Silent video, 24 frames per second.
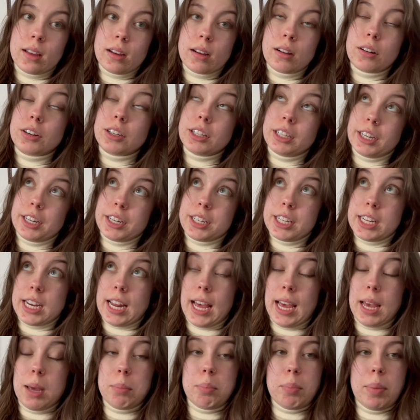earlier
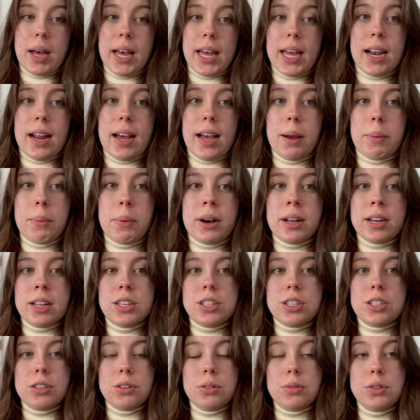today, but I
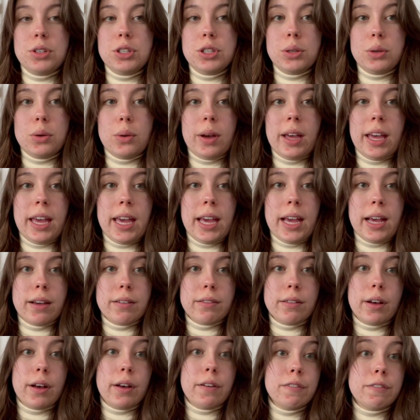wanted to do a
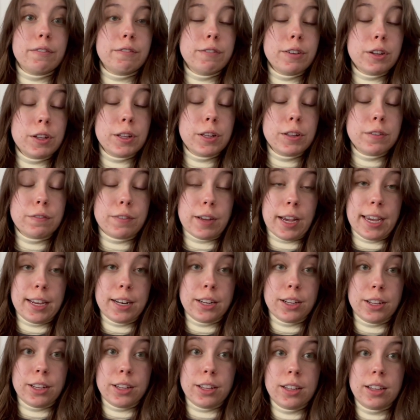full
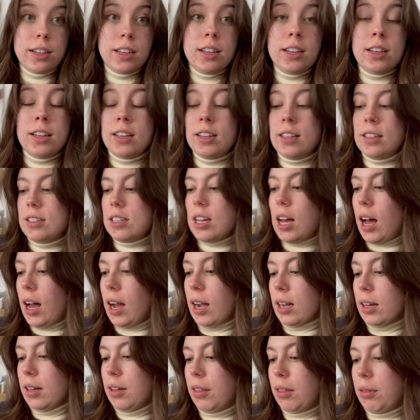final
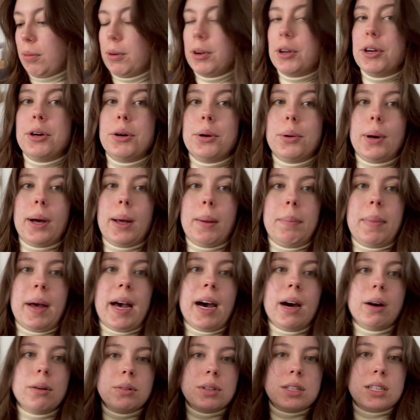talk through
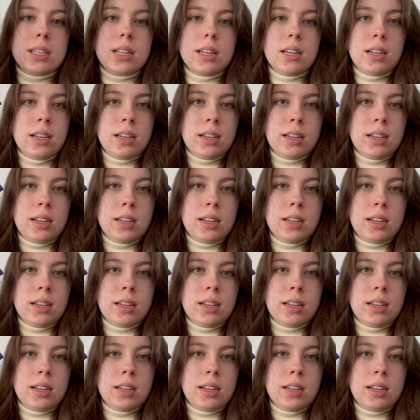about